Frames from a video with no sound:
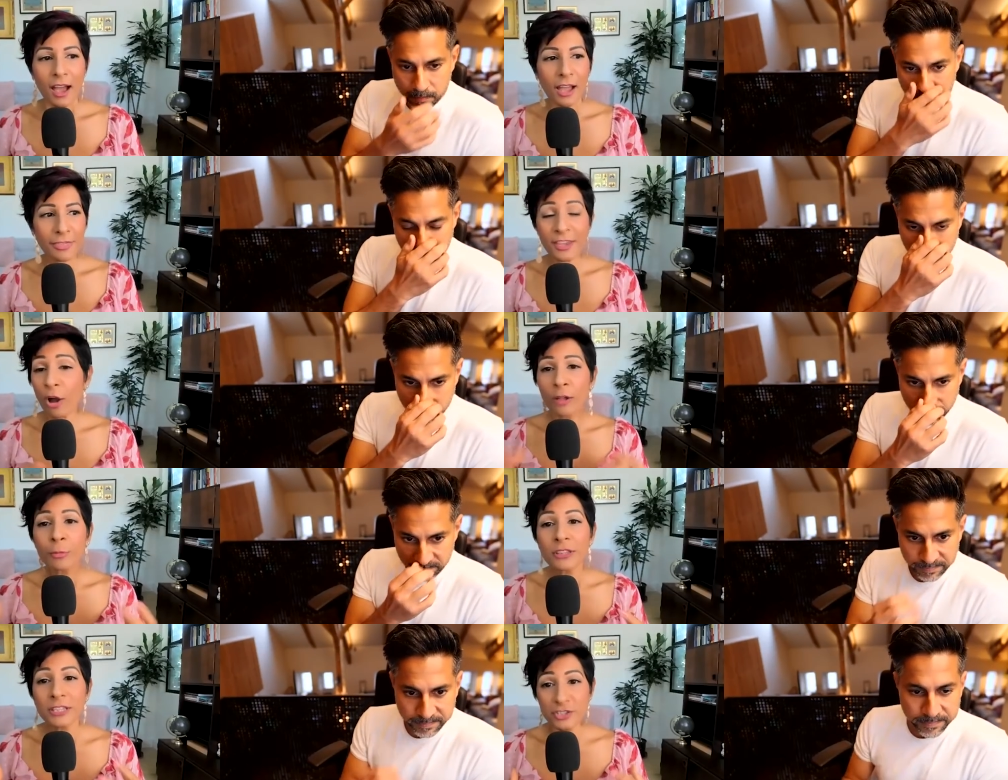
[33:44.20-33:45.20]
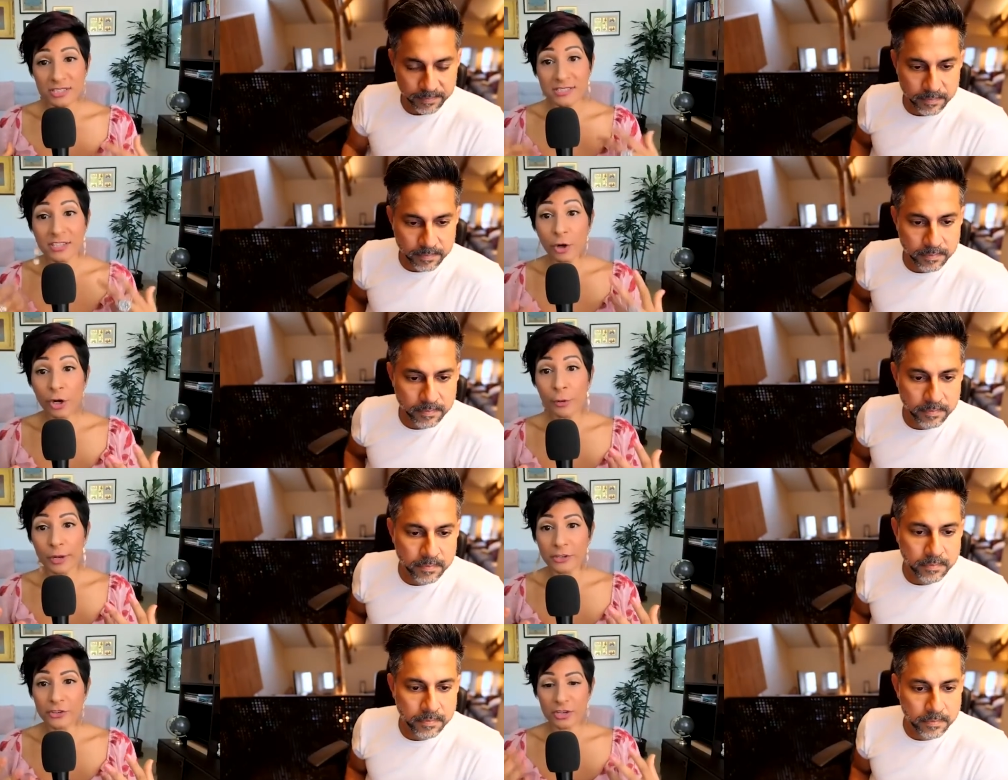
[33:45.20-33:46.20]
Speaker 1: I think all religions
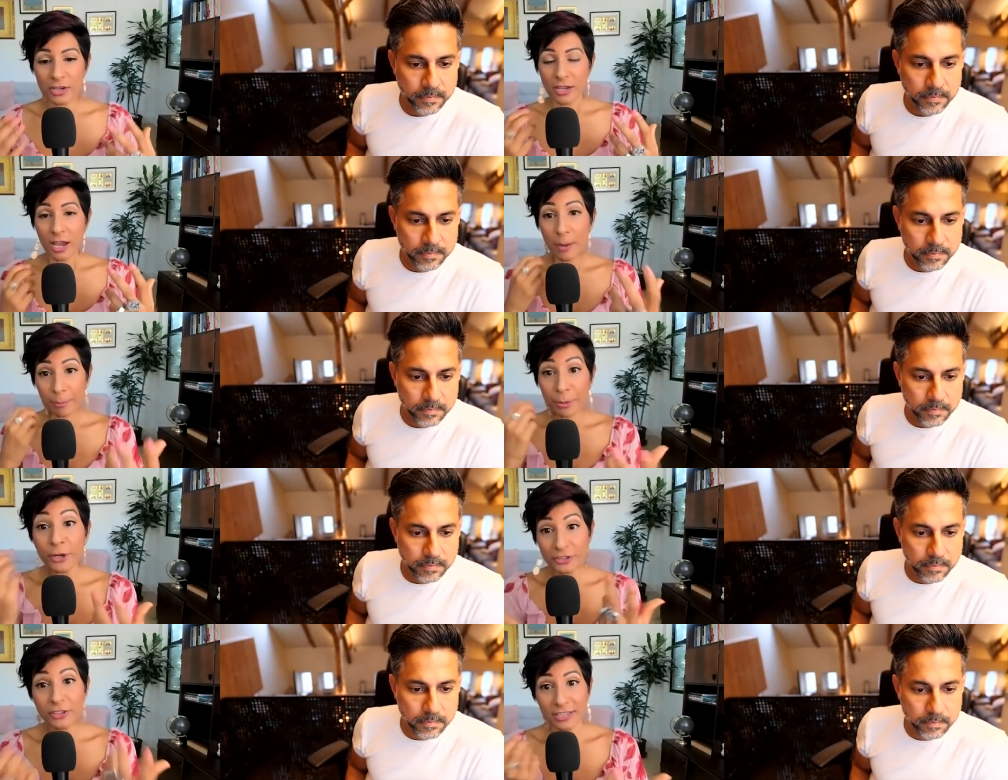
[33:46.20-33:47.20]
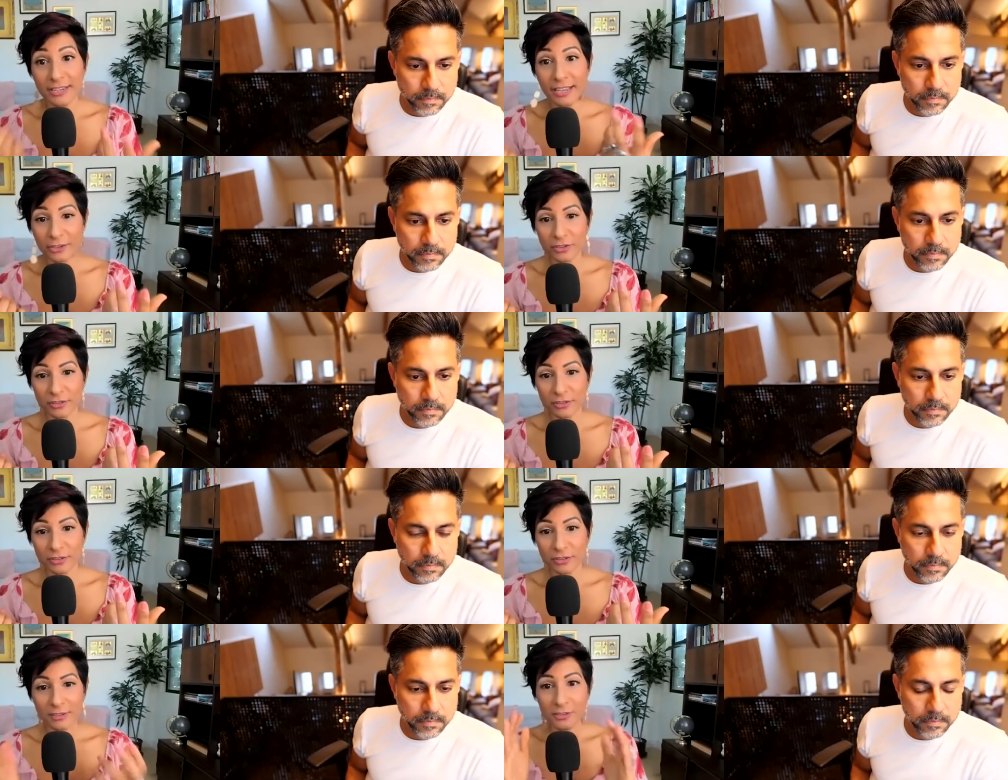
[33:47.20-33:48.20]
encourage a personal connection.
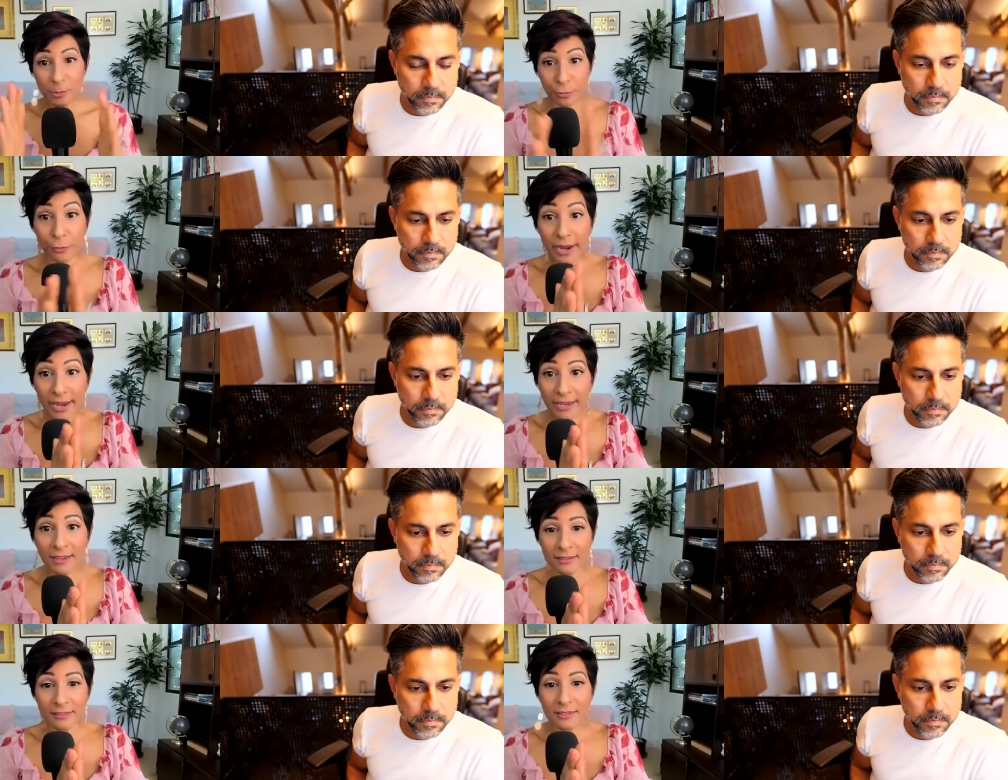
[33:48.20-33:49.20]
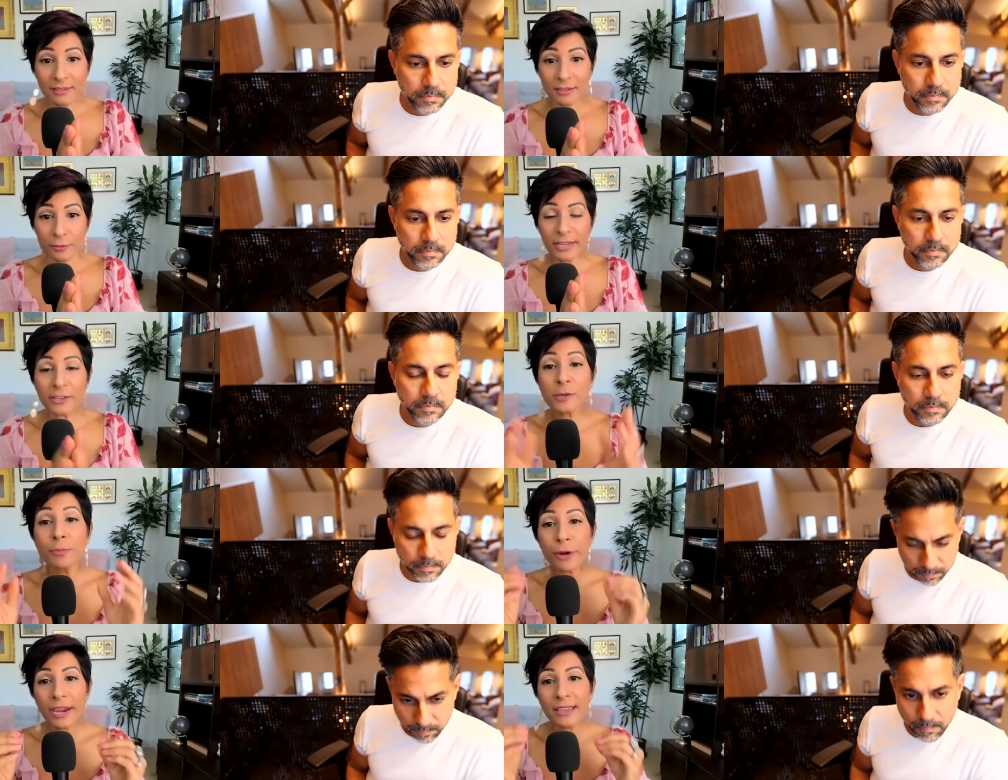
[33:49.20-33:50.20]
To pray, right? To
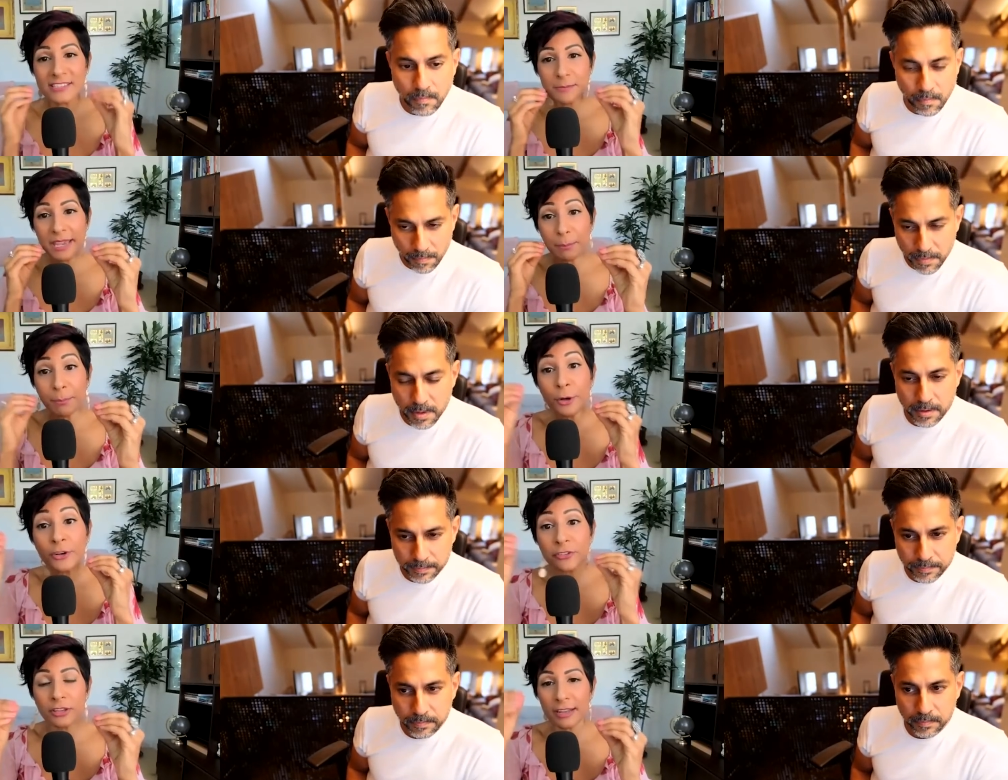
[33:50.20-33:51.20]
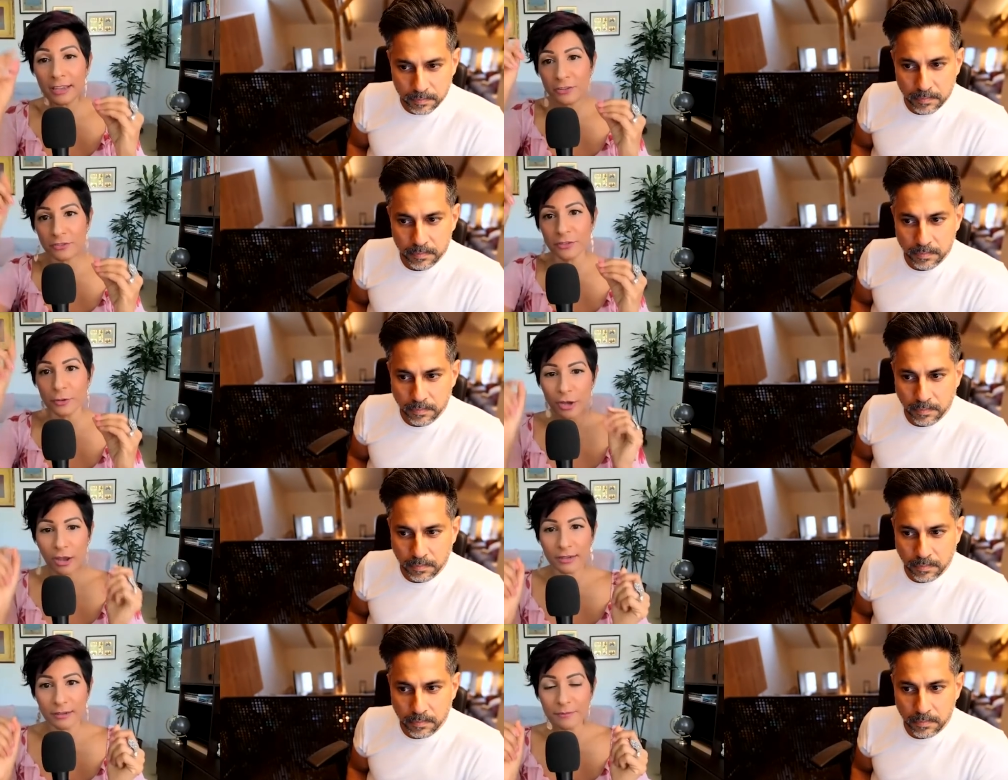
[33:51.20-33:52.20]
pray is to make a personal connection to your God.